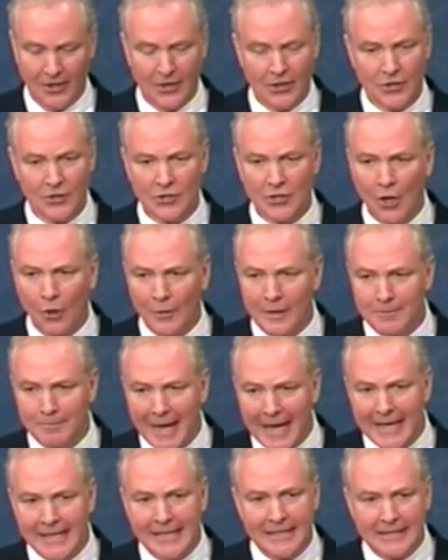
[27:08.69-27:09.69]
So in
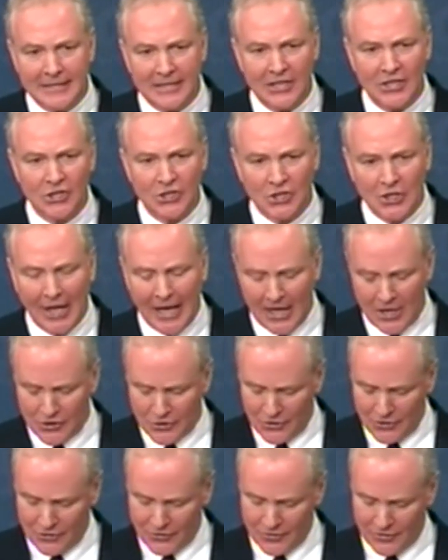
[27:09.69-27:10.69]
making these
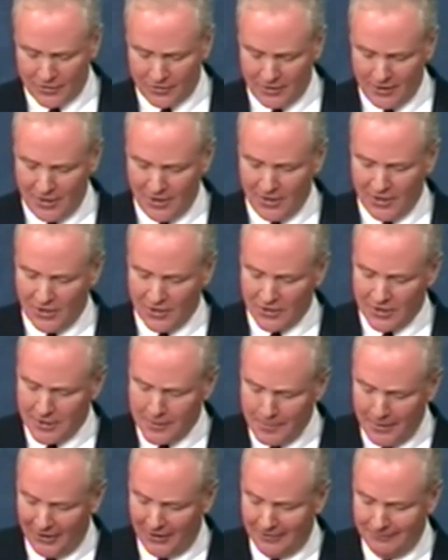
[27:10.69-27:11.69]
changes to the
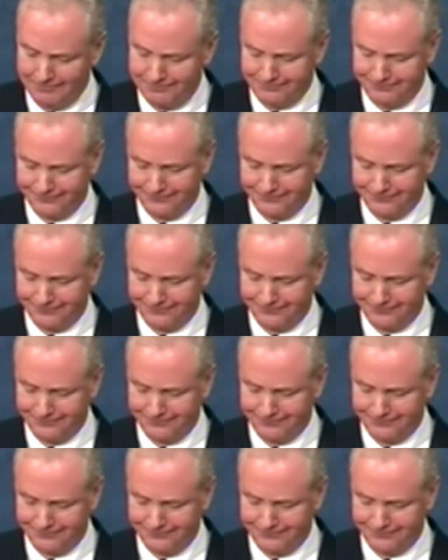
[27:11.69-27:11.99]
bill,